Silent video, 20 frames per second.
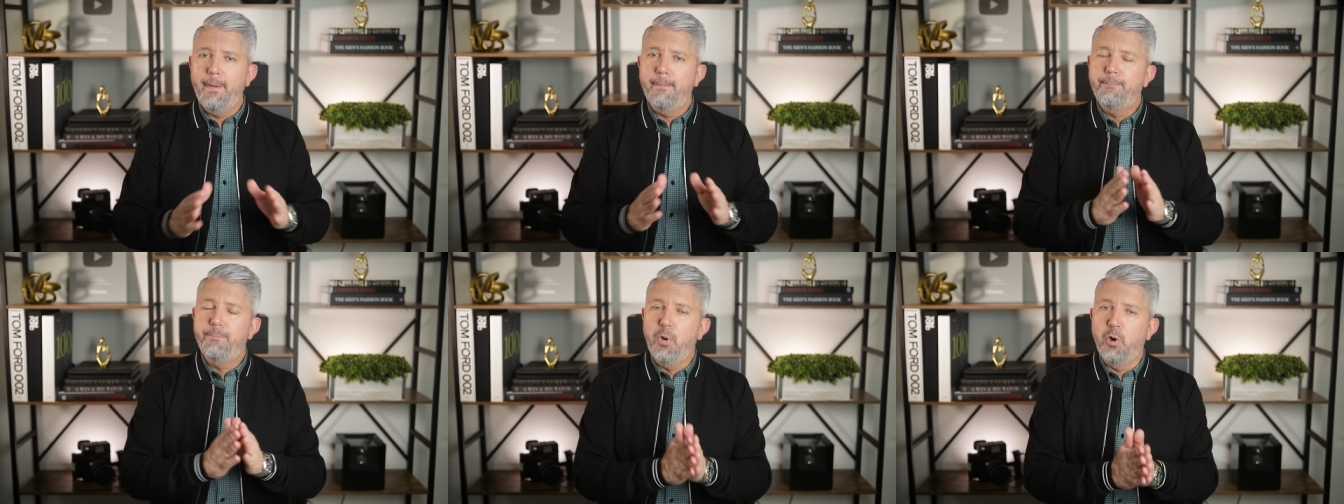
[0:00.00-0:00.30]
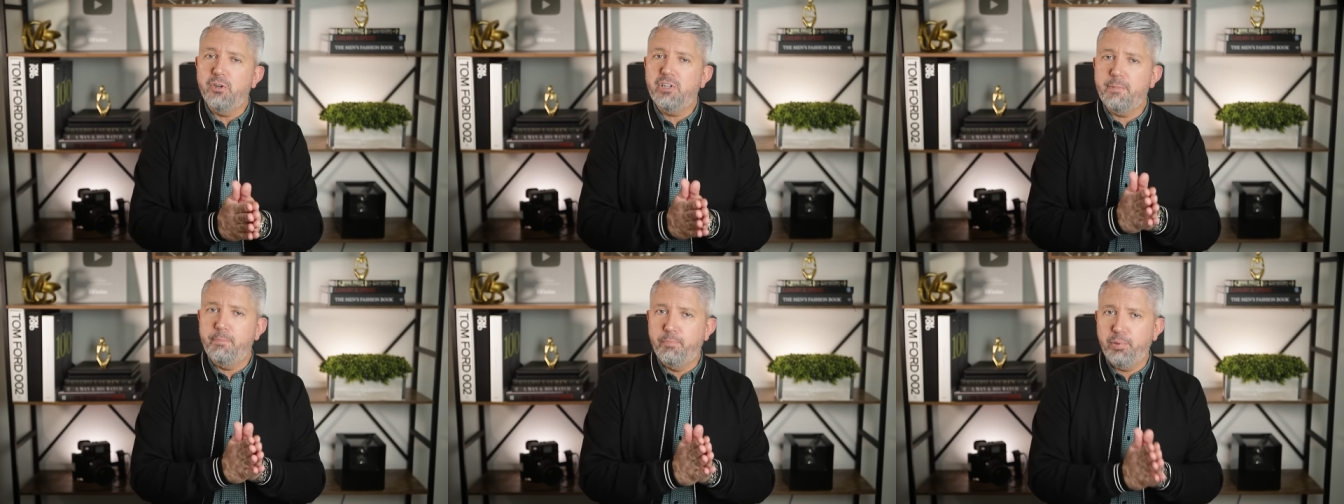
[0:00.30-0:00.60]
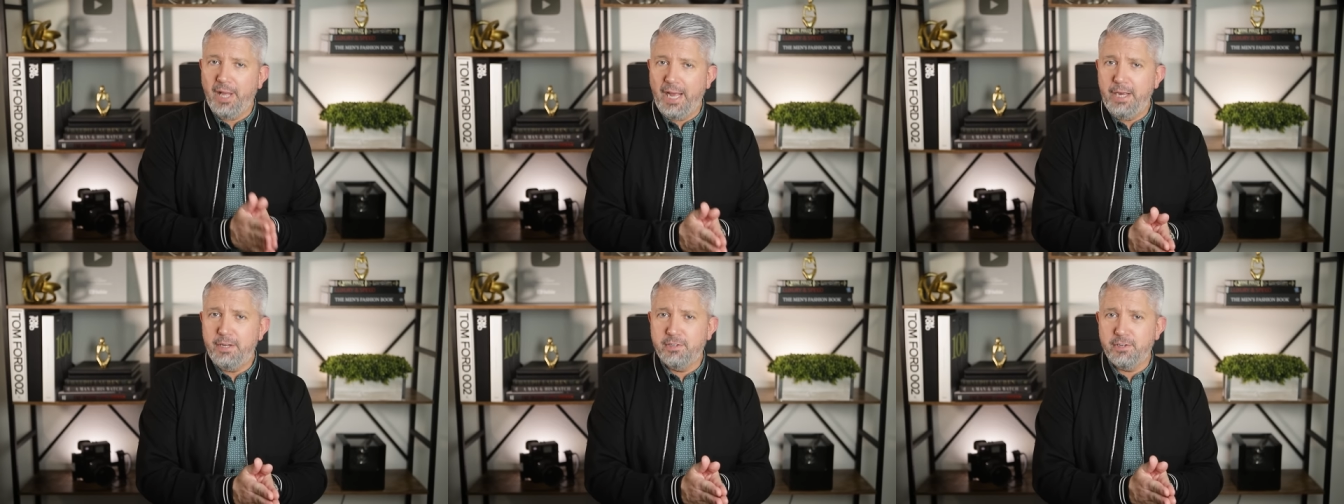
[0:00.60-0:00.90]
Most
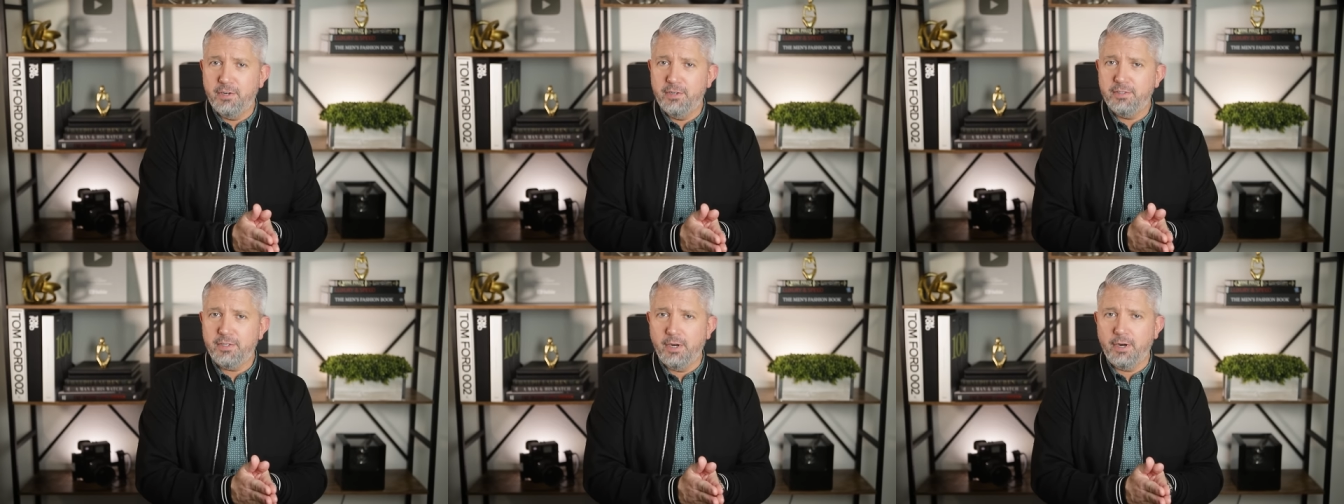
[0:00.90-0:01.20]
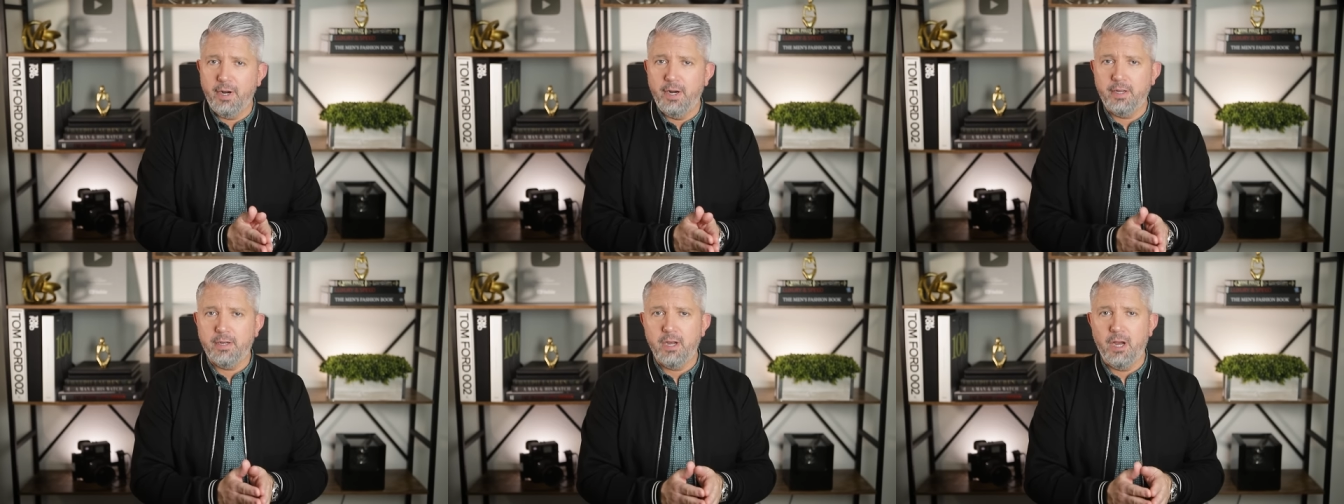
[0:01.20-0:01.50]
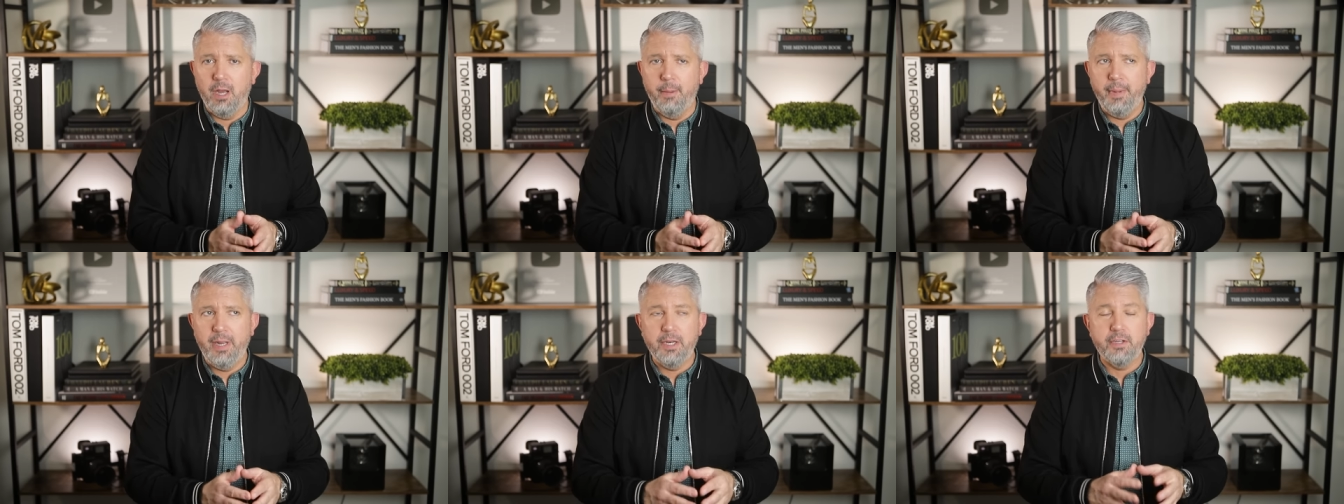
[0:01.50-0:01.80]
blazers are gonna
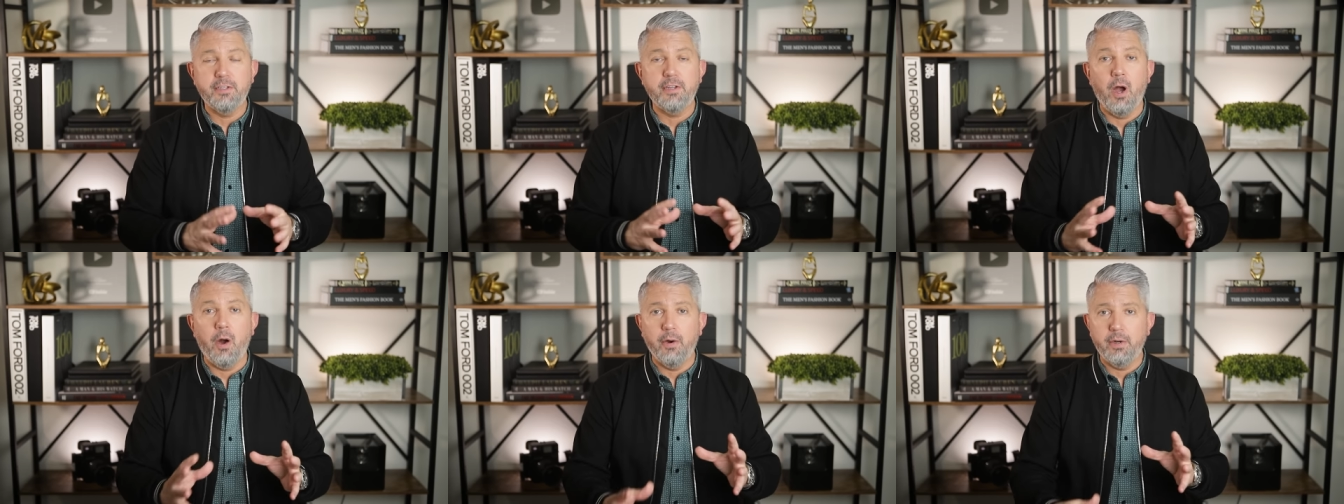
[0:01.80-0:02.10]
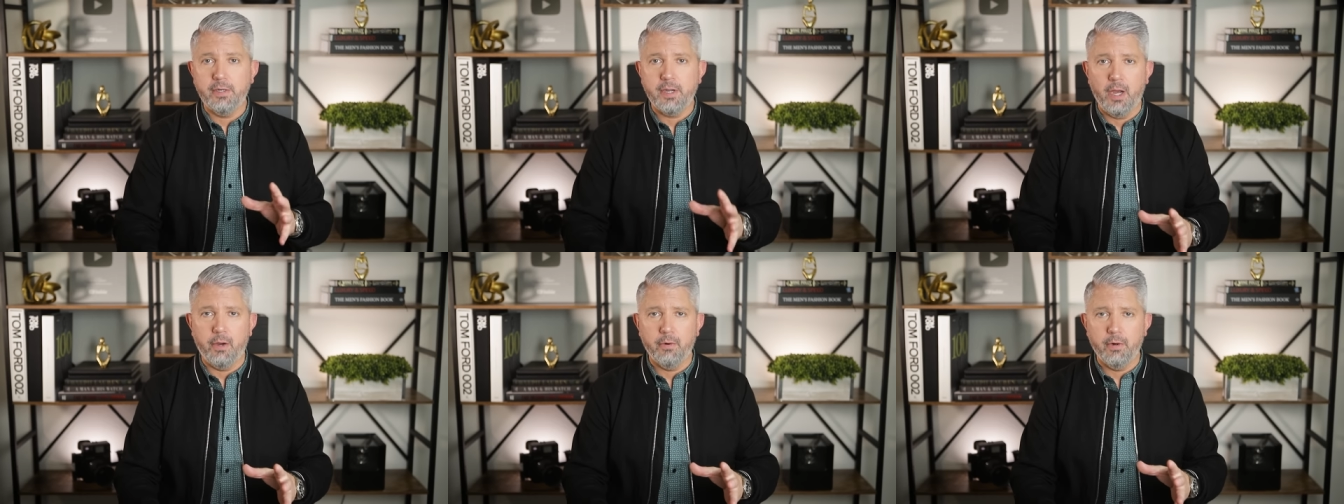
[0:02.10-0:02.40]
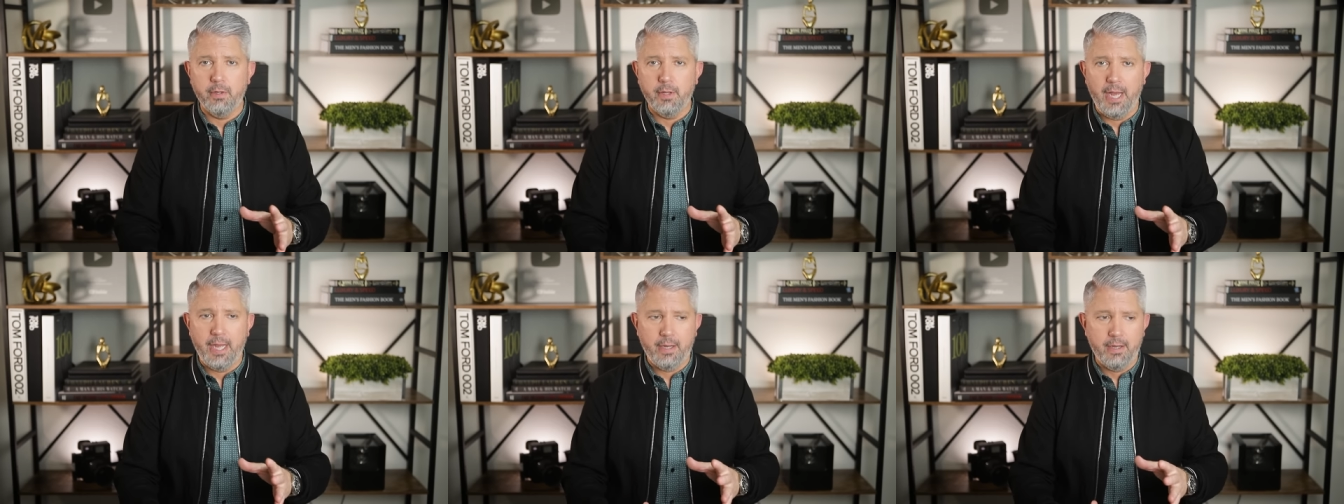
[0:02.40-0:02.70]
come in a solid
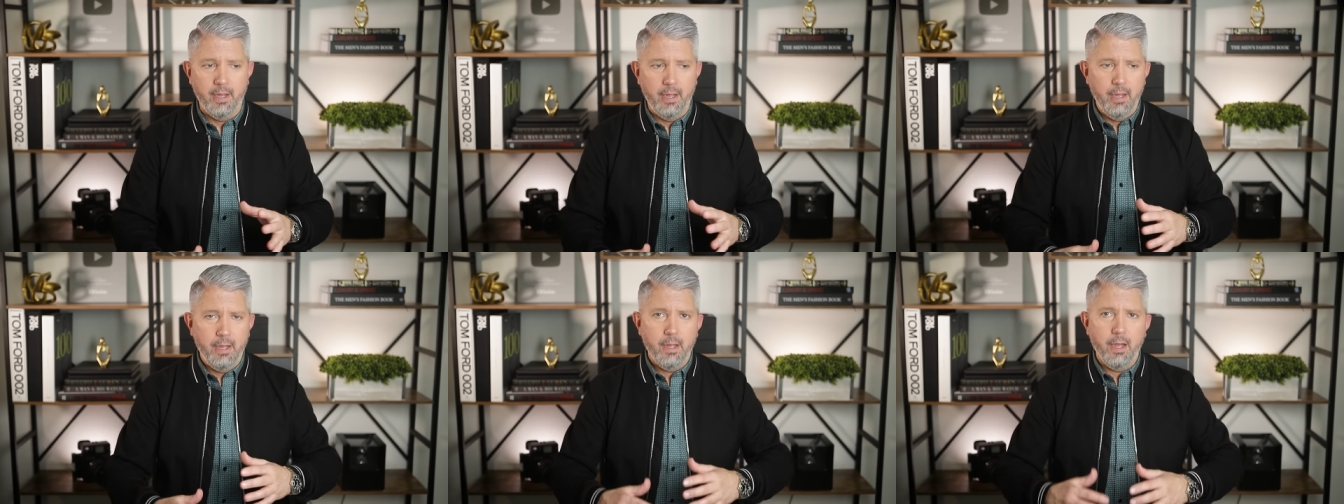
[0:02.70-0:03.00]
color like